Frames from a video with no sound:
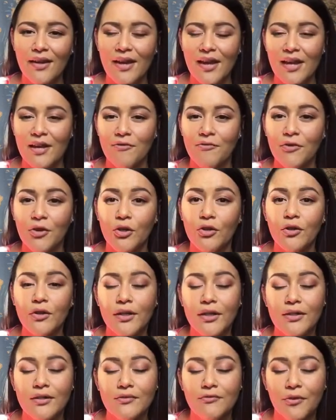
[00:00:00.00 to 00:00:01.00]
If you're
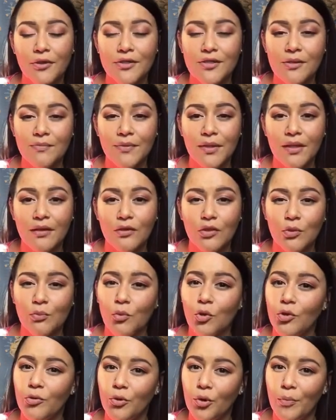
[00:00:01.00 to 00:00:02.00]
looking for something a little
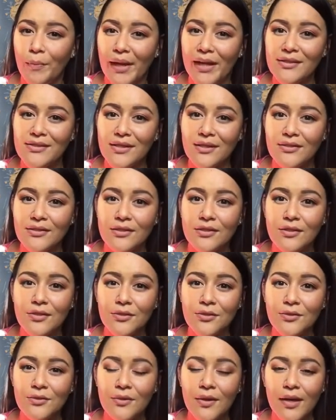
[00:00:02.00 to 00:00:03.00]
more romantic to
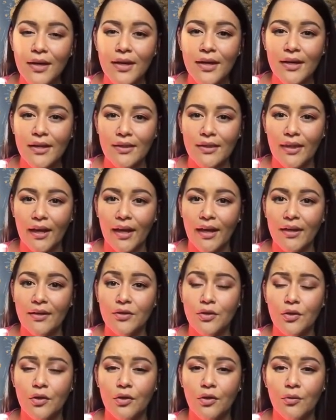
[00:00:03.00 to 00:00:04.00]
do,
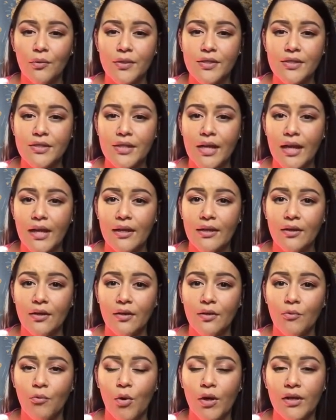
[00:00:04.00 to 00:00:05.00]
then you could always take
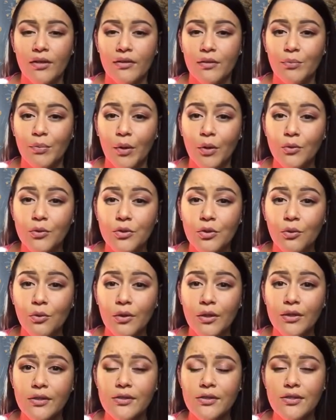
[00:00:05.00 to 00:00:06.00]
one of the boat
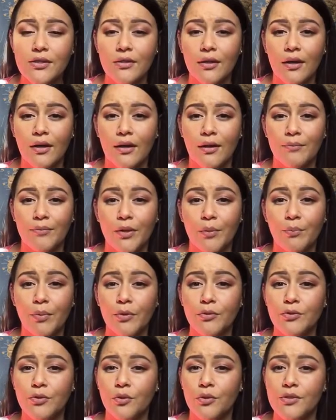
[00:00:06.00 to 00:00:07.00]
tours, the
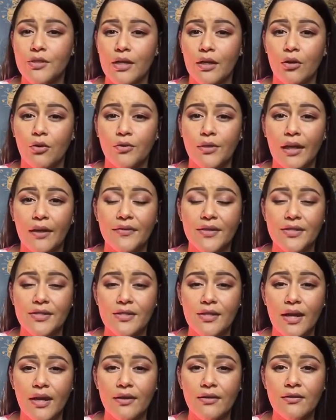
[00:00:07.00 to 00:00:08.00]
boat tours that go down the
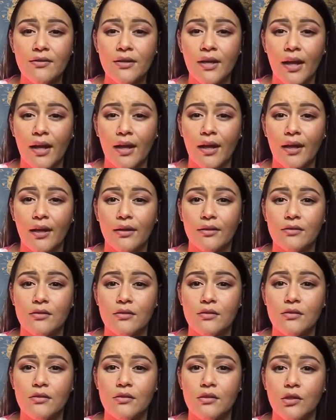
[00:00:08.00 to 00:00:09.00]
Seine,
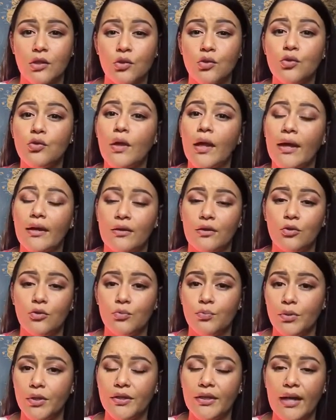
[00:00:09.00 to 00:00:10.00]
and you do that, you
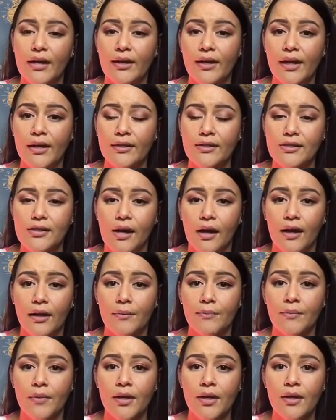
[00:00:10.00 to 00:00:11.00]
book that ahead of
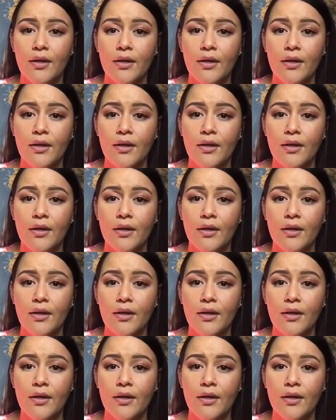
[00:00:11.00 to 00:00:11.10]
time.